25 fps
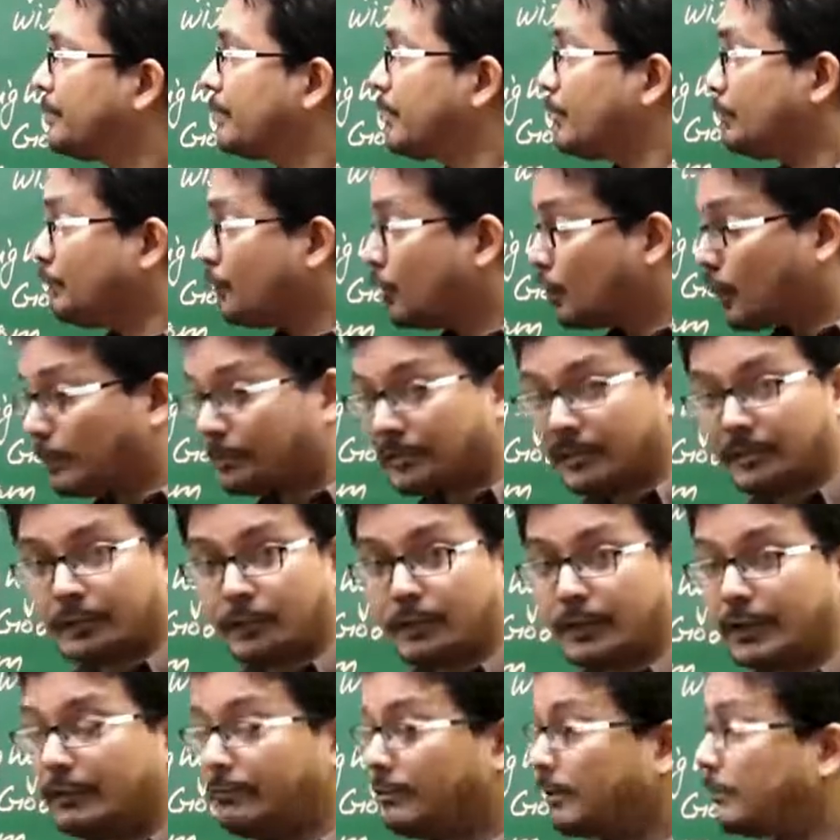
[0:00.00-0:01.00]
The four options
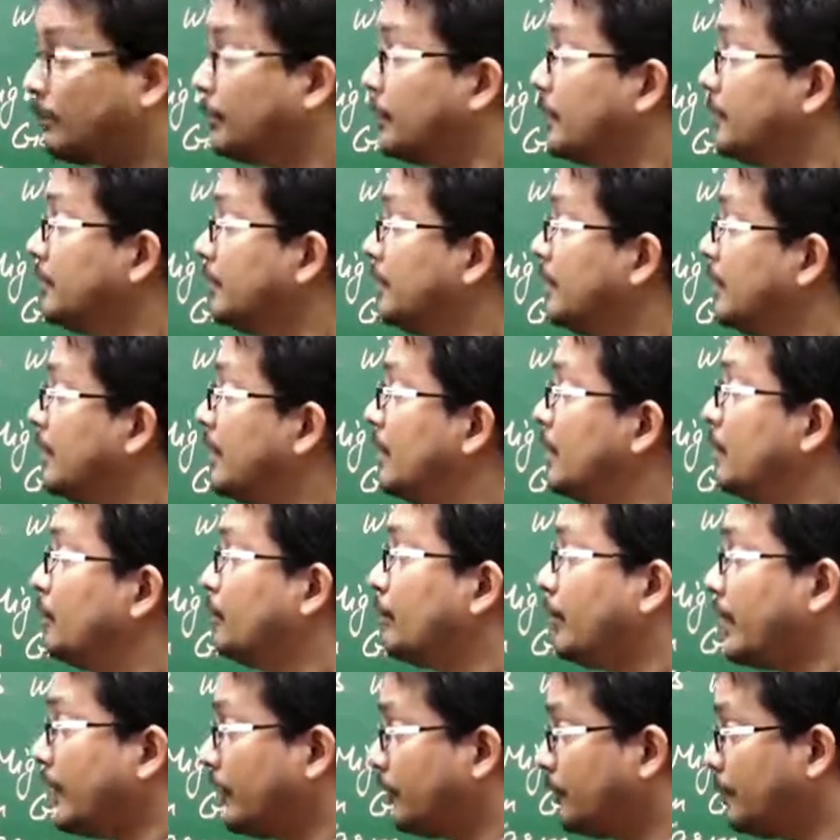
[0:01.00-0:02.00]
given were
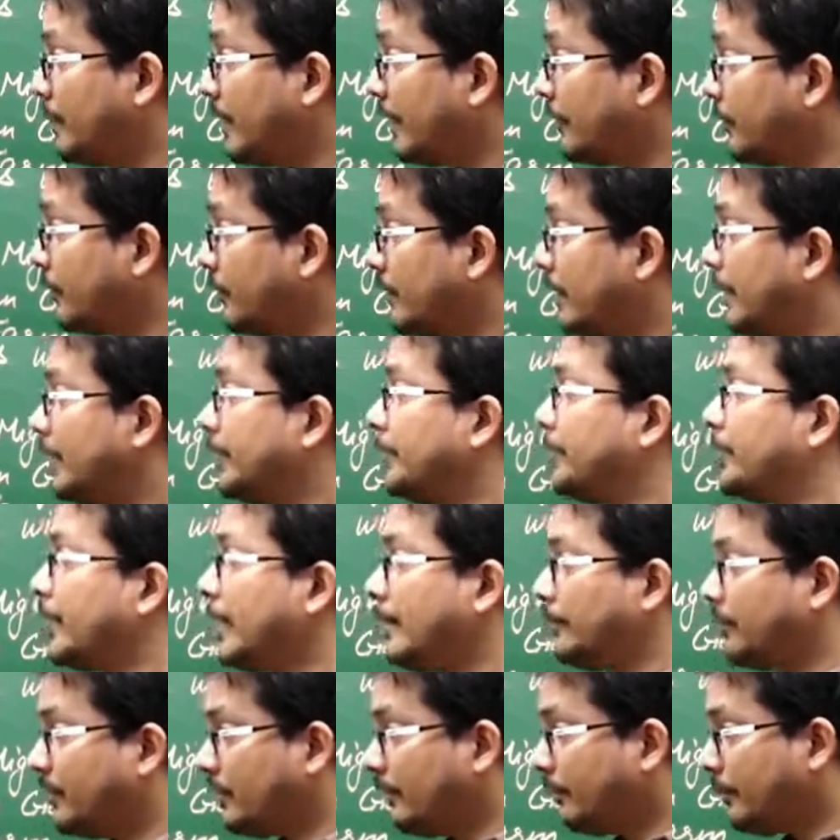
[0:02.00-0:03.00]
flashbacks and
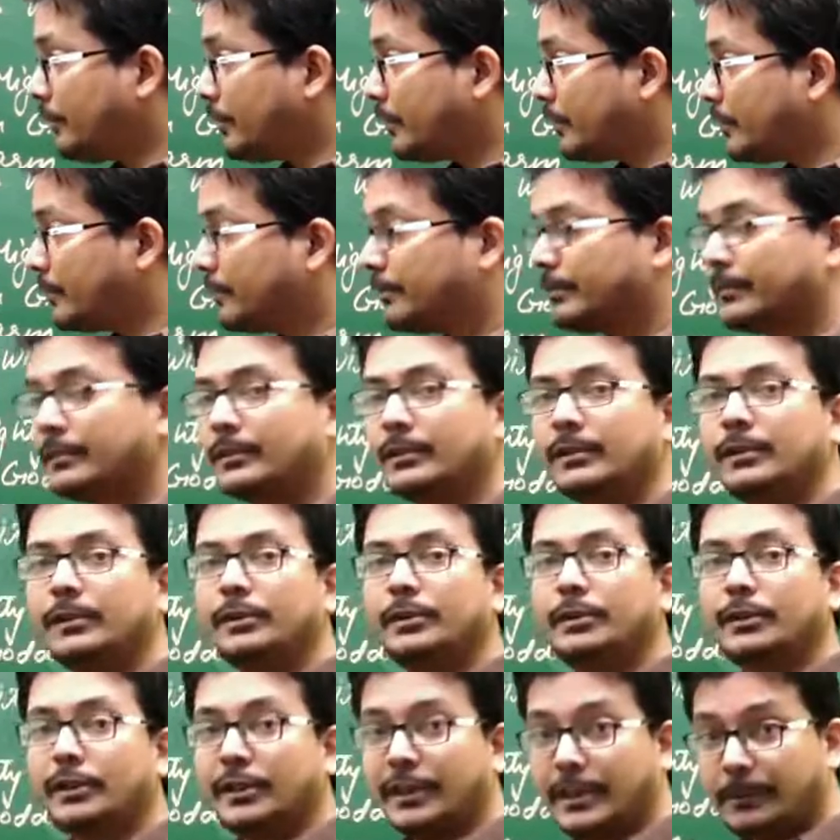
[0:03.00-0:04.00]
time shifts,
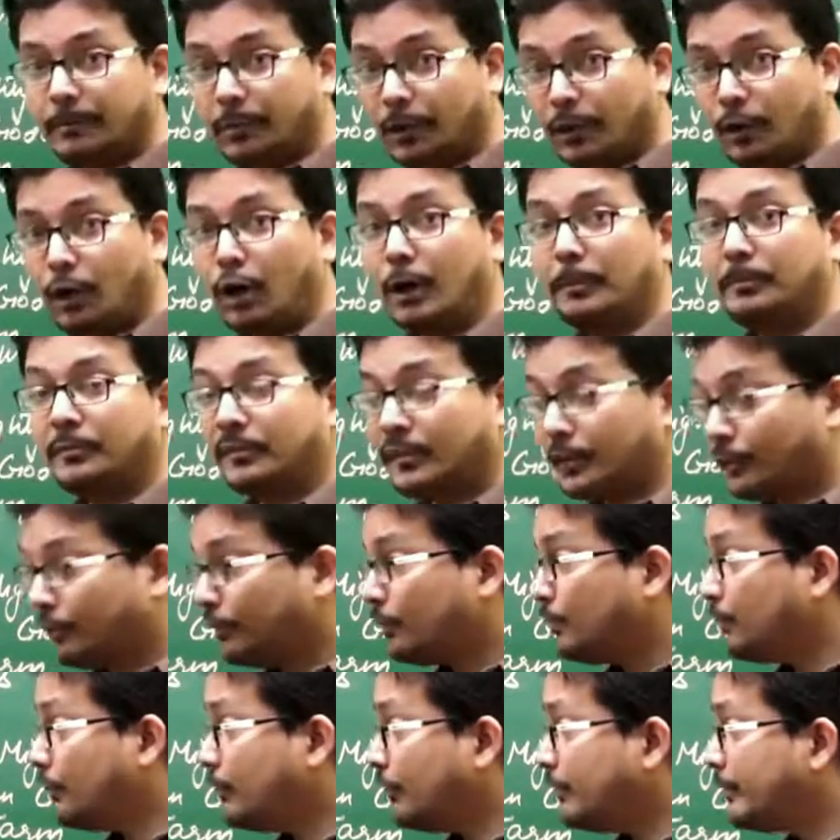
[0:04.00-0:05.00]
Oedipal
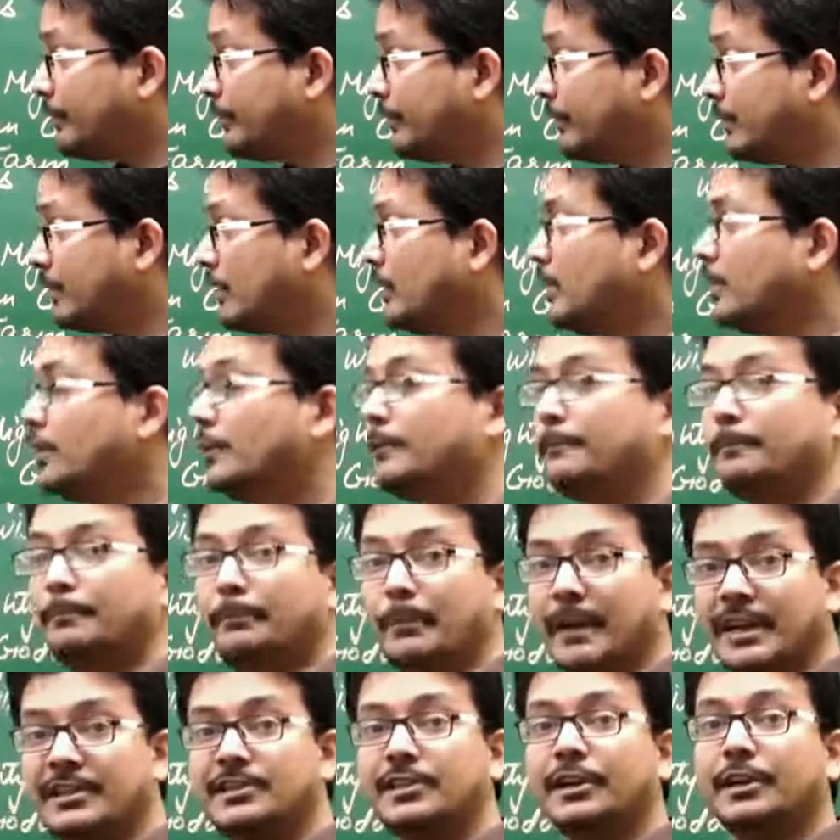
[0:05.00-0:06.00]
obsessions,
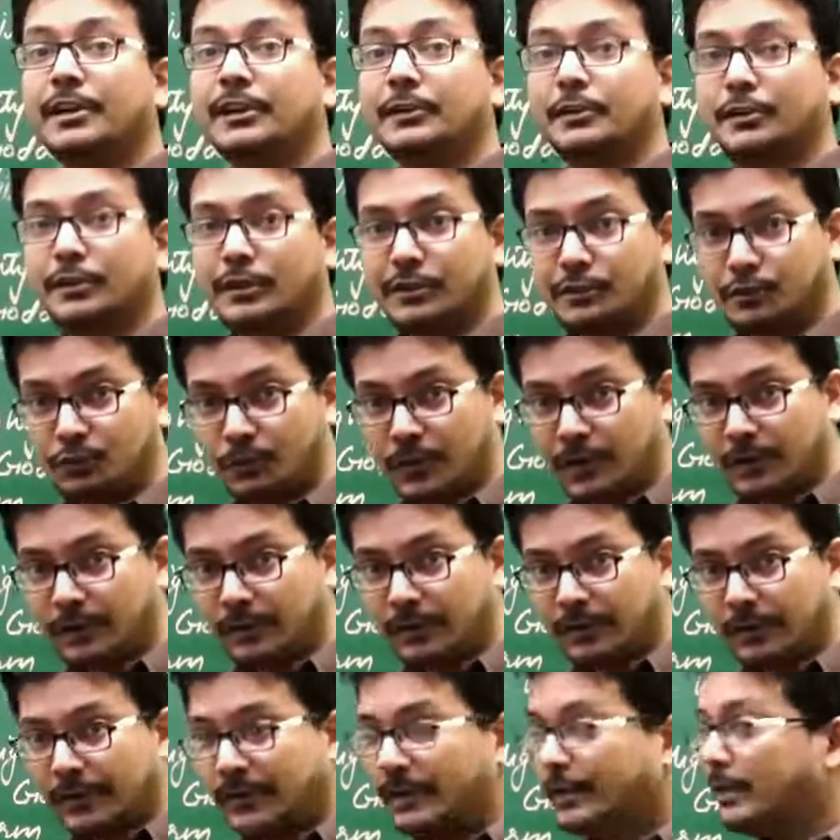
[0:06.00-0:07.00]
magic and ritual,
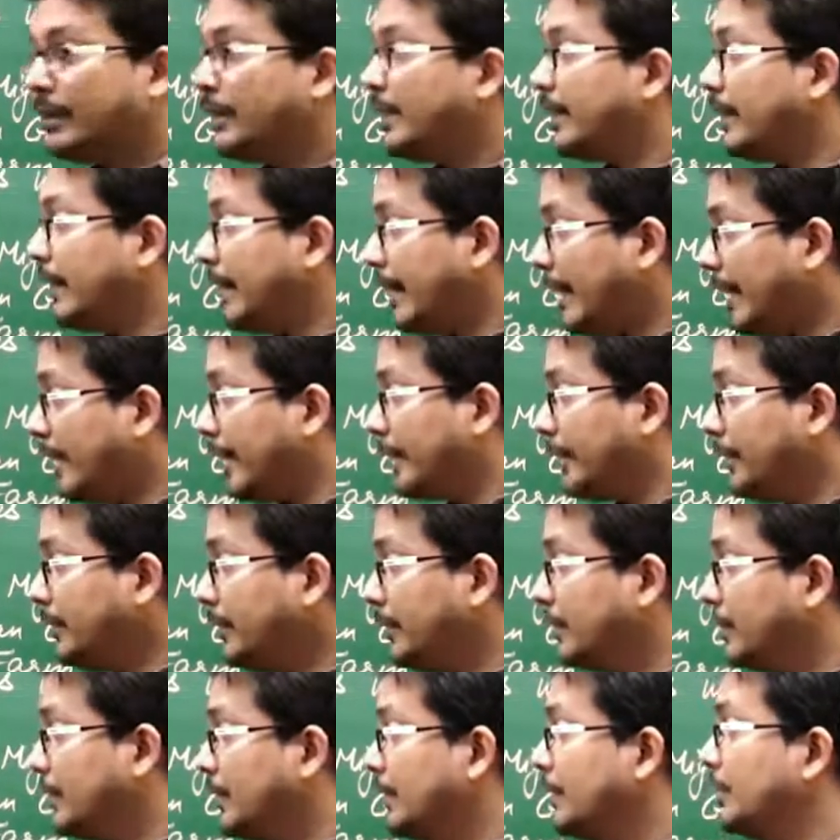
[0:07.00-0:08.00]
and
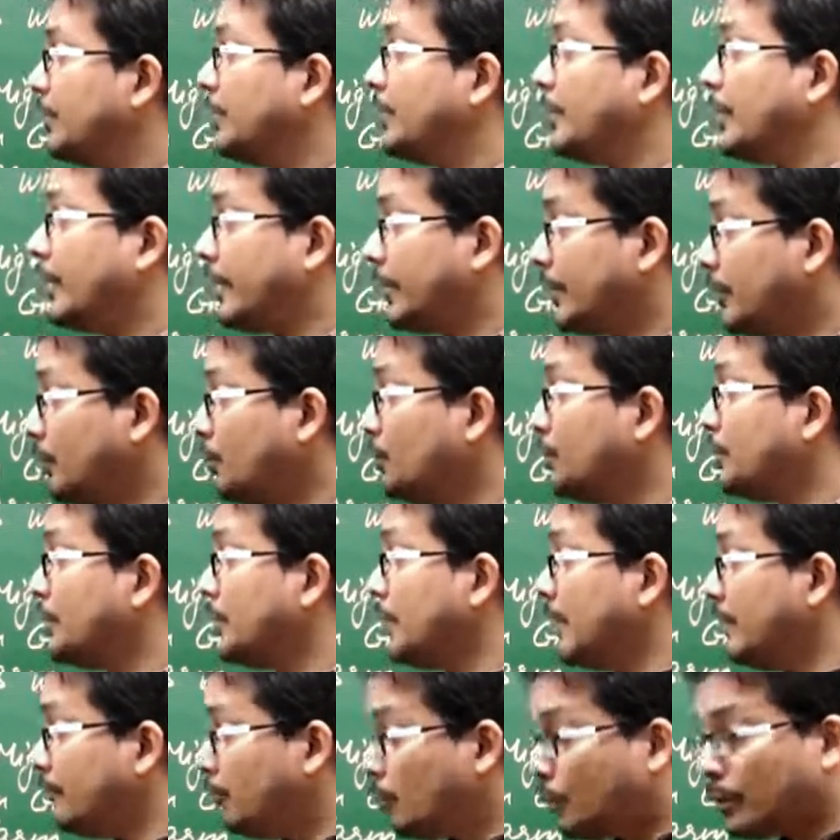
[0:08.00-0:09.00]
acute
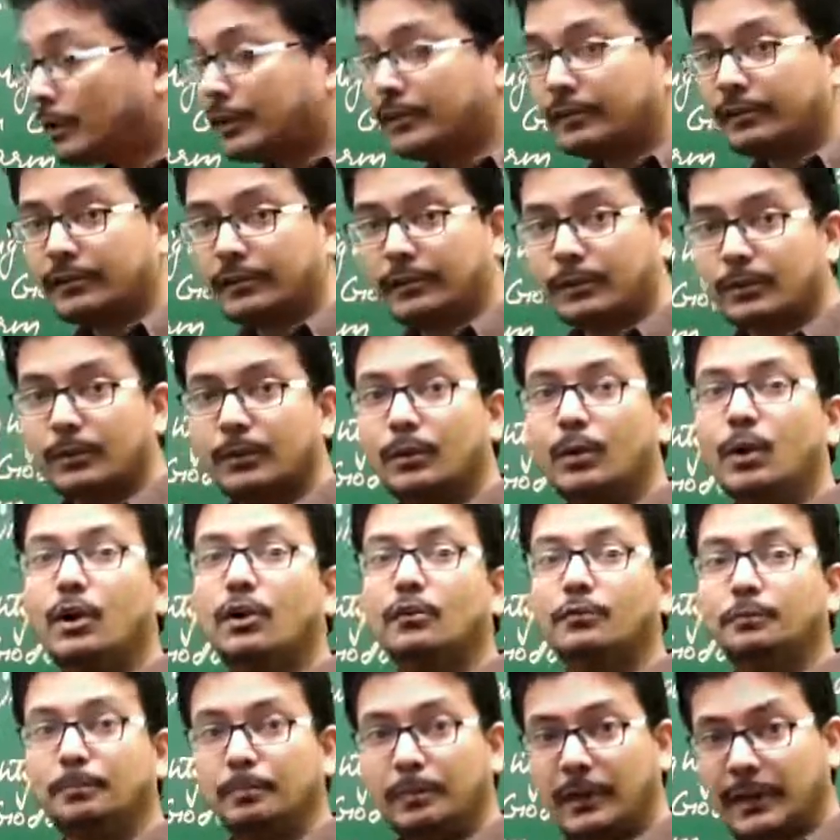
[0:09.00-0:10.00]
evocation
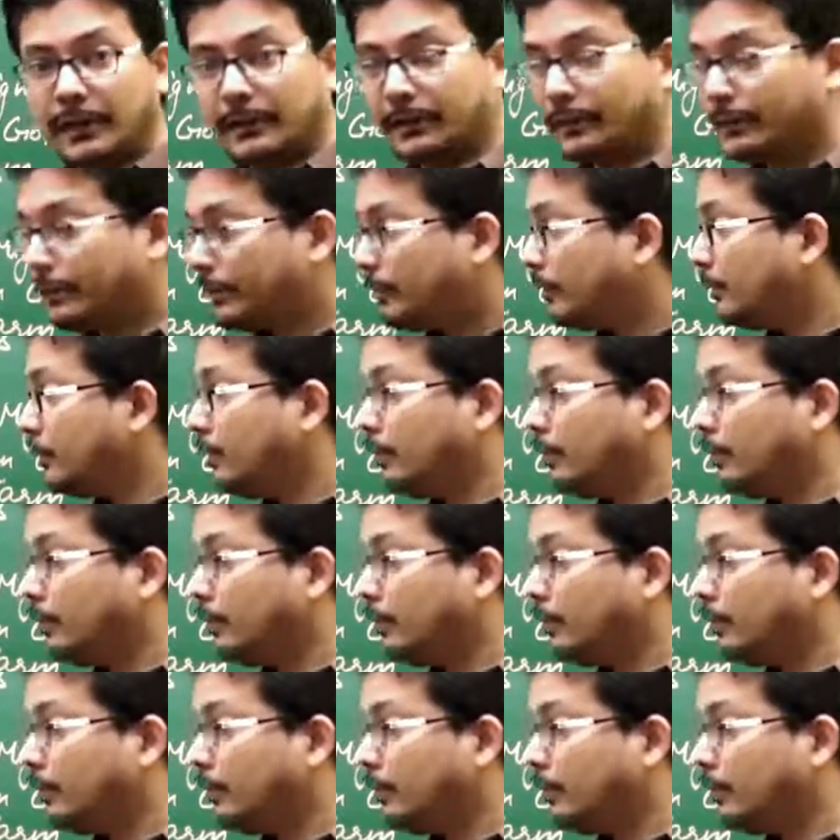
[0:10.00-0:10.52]
of place.